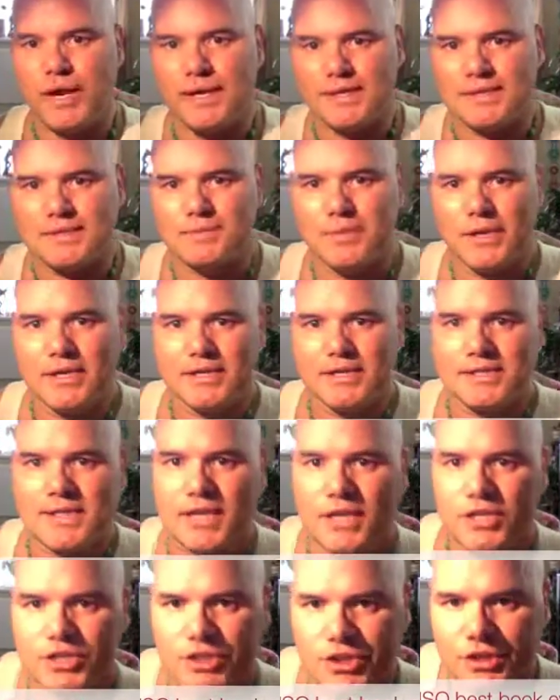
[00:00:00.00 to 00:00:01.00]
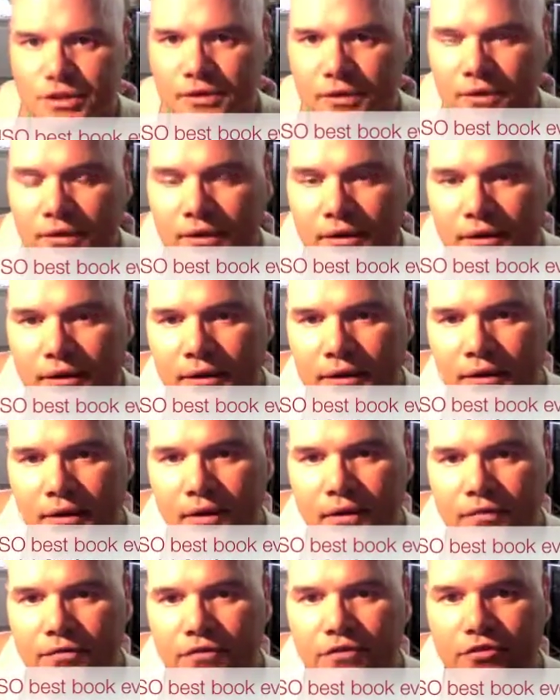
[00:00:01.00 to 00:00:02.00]
for 3 months, or
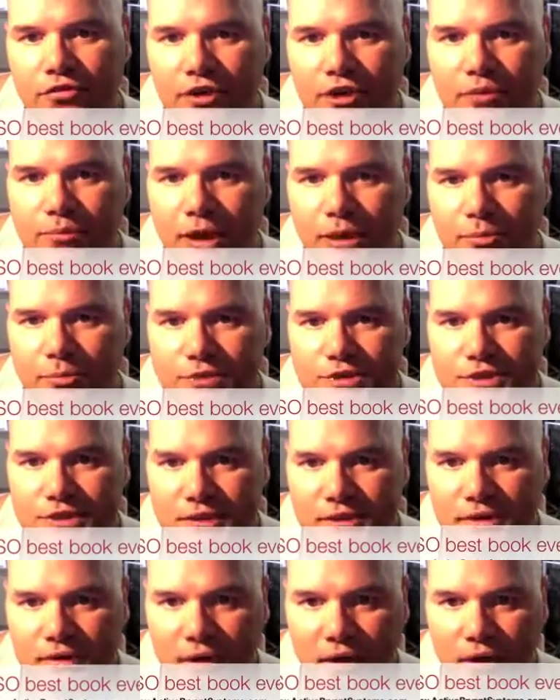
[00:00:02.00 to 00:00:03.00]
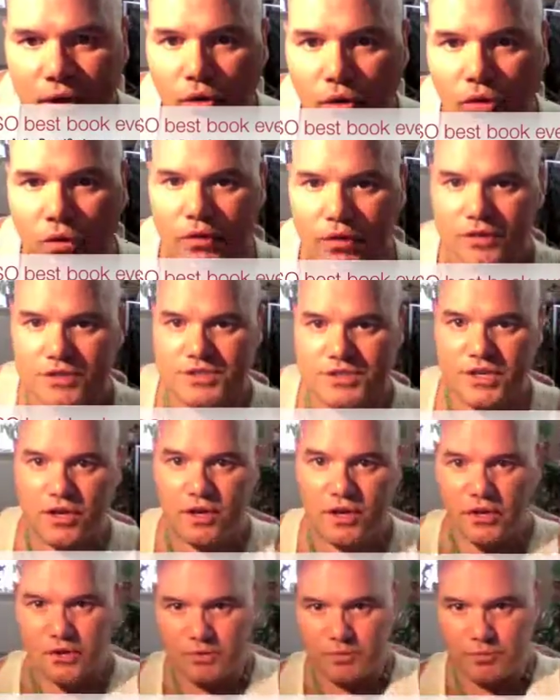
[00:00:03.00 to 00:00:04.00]
the certain part of the meditation that you
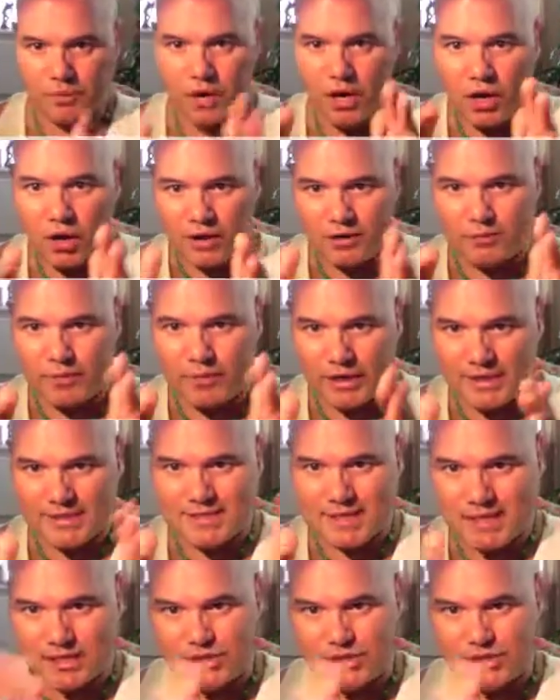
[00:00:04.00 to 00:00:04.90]
decide to practice.